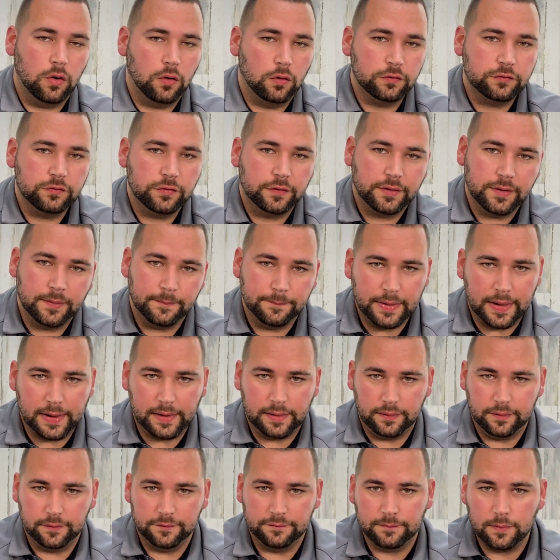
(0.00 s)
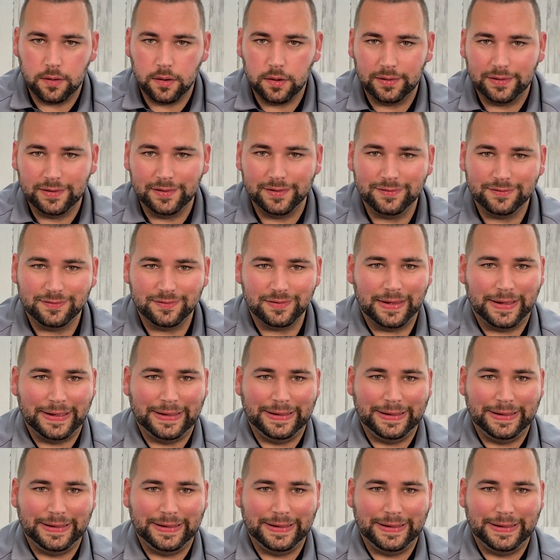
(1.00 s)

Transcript: ultra competitive market,